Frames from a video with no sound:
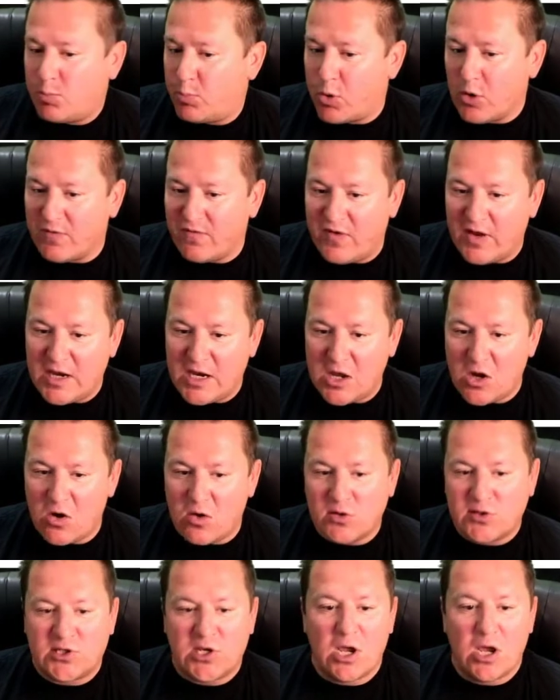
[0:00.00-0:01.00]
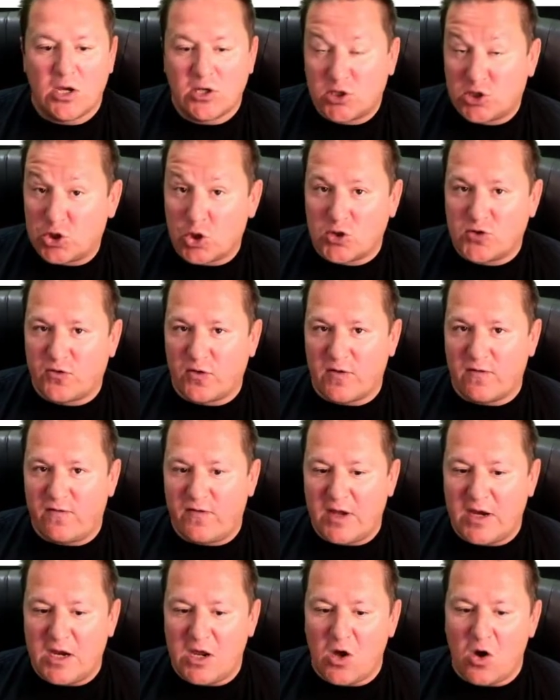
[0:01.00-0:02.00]
put videos, search for the
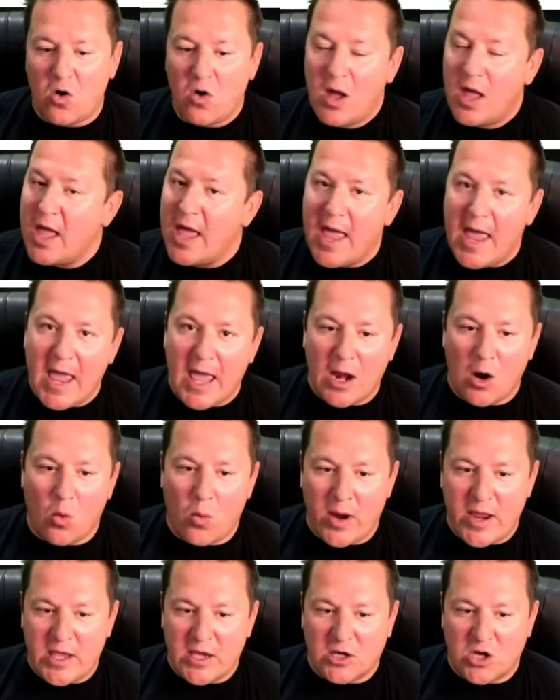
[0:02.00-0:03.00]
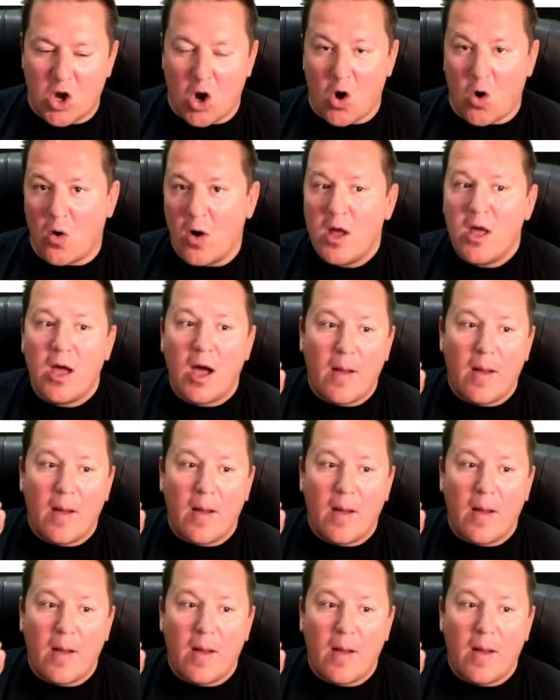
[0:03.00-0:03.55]
video, and away you go.